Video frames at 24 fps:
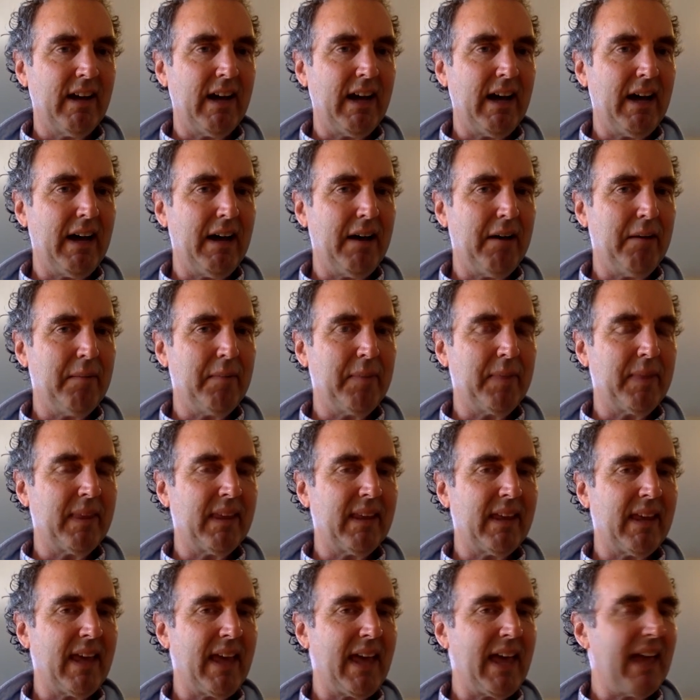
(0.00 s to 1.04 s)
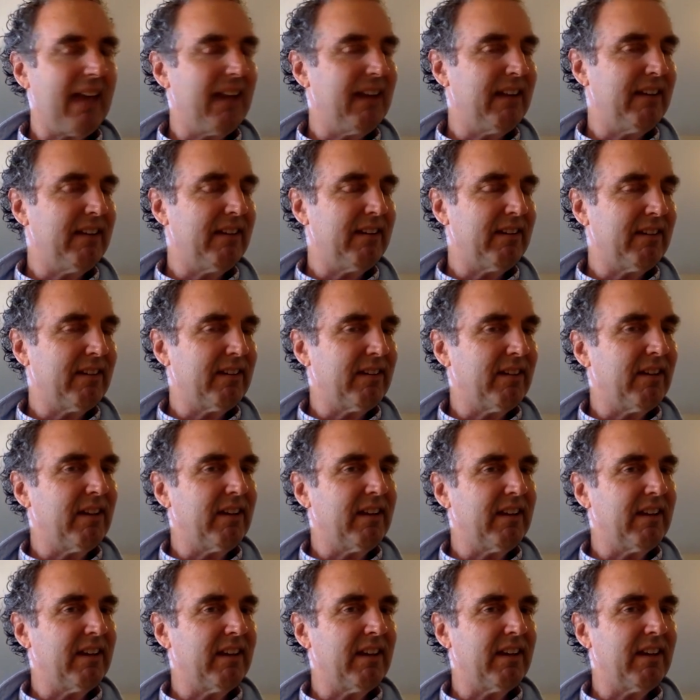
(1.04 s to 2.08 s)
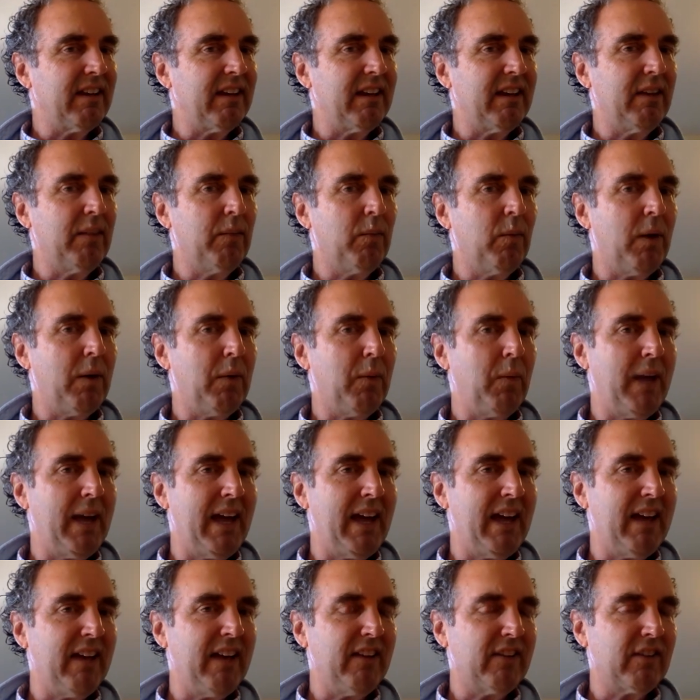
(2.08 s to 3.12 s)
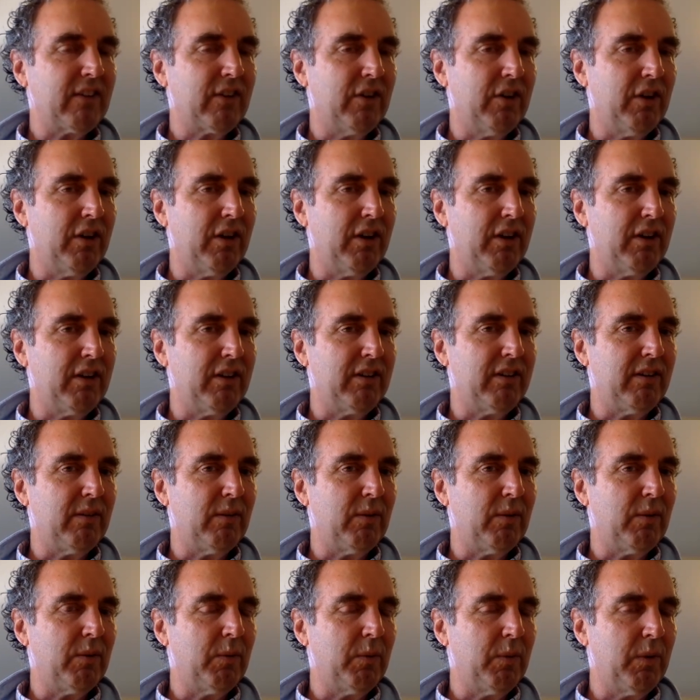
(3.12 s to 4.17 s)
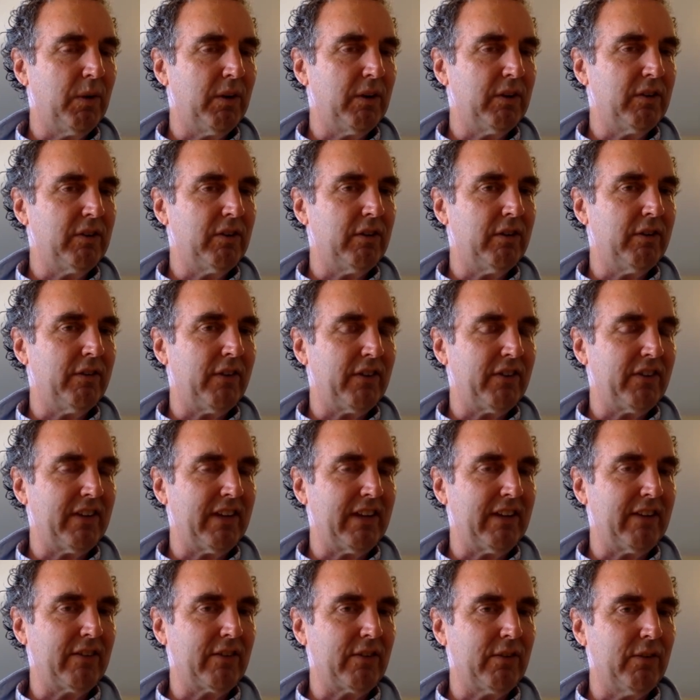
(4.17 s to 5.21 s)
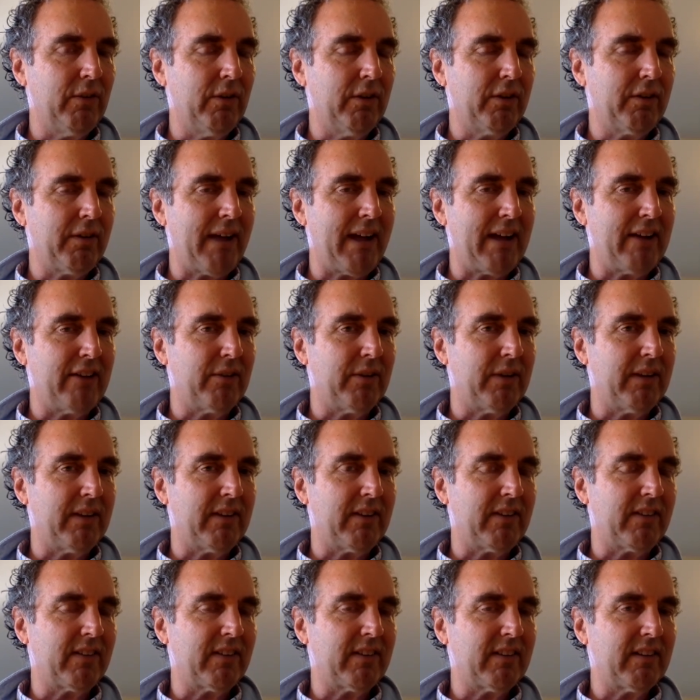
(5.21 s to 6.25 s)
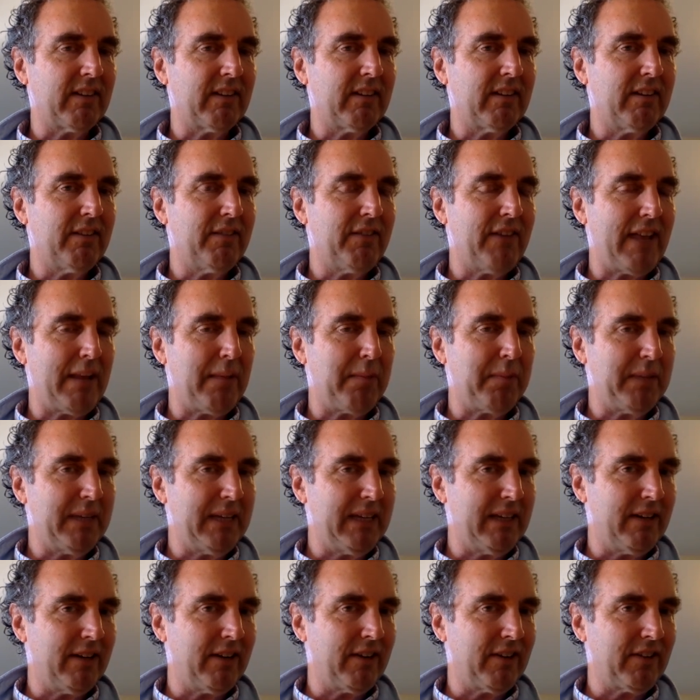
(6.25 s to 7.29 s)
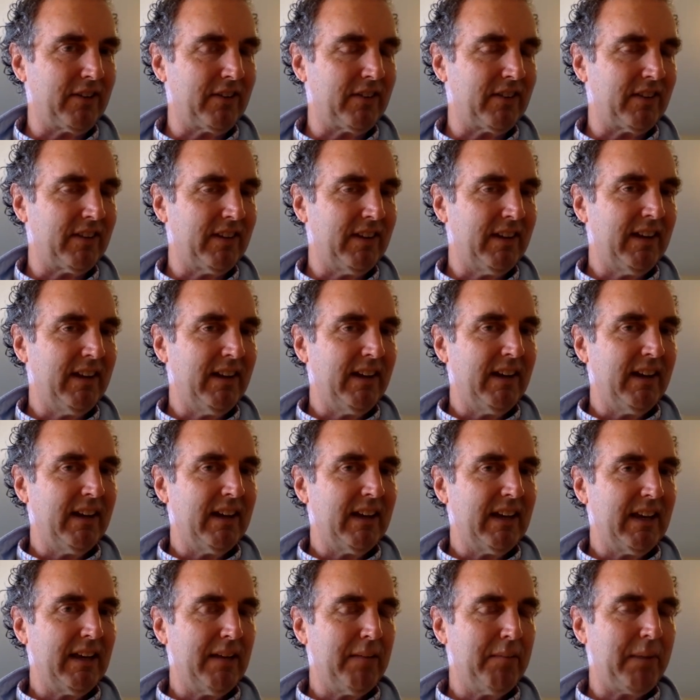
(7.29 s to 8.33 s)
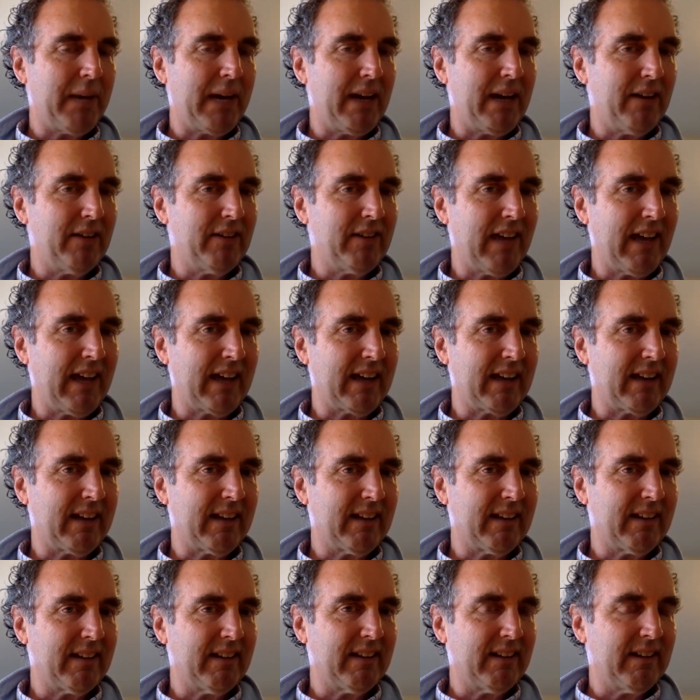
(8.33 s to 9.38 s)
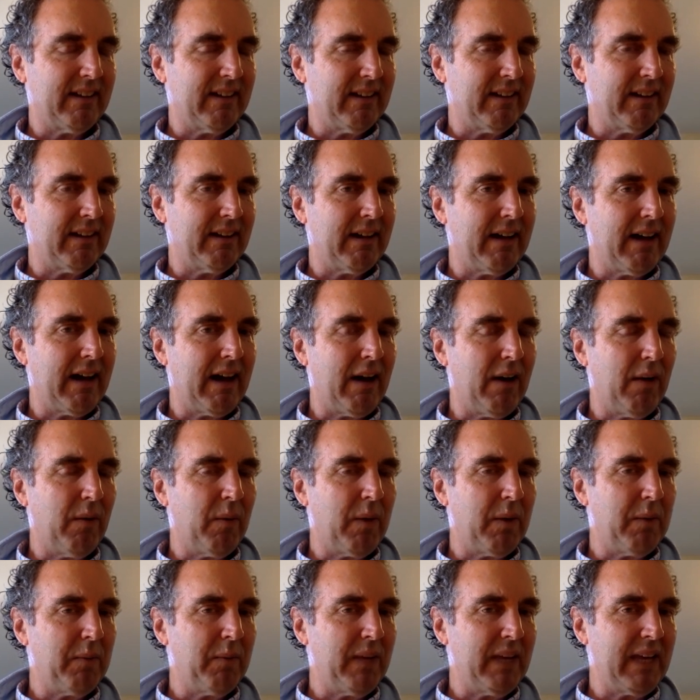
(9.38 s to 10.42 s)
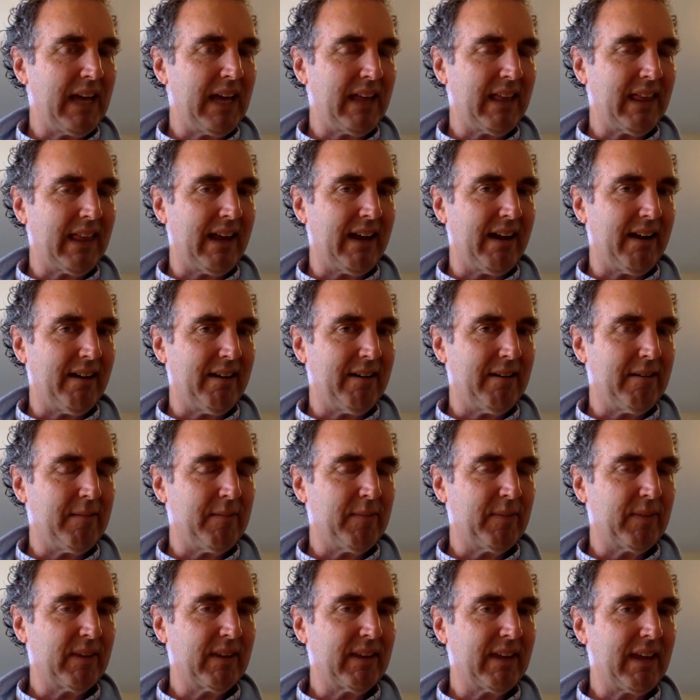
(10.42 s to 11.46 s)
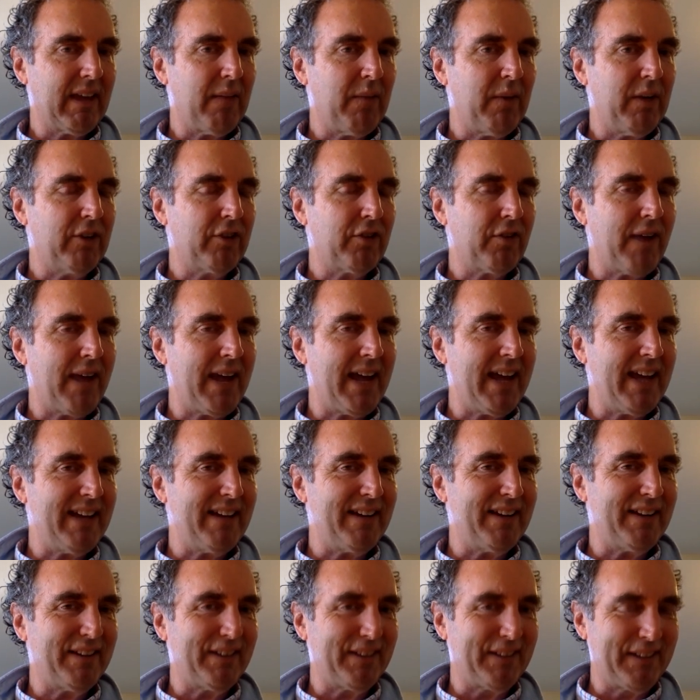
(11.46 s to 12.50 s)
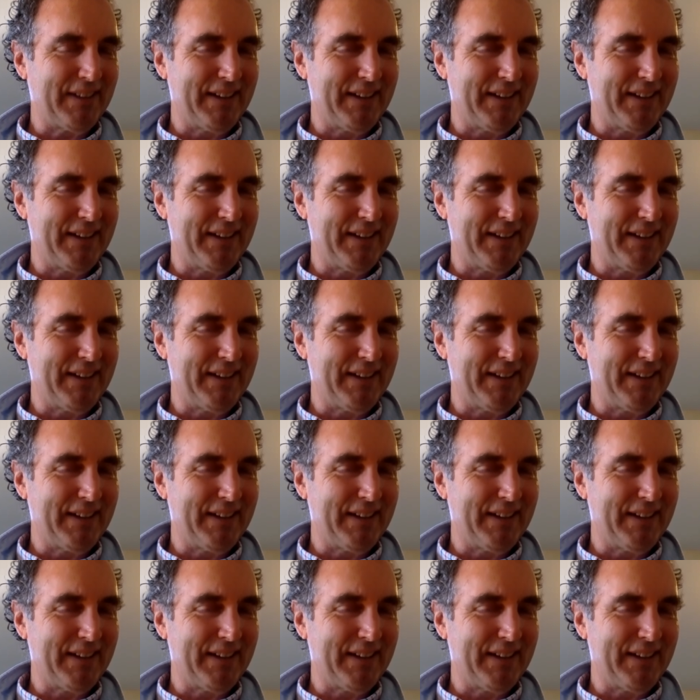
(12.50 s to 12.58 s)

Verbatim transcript: Um, and in what ways could World University and school graduates develop leaders in biotech uh, when we get there? Can we train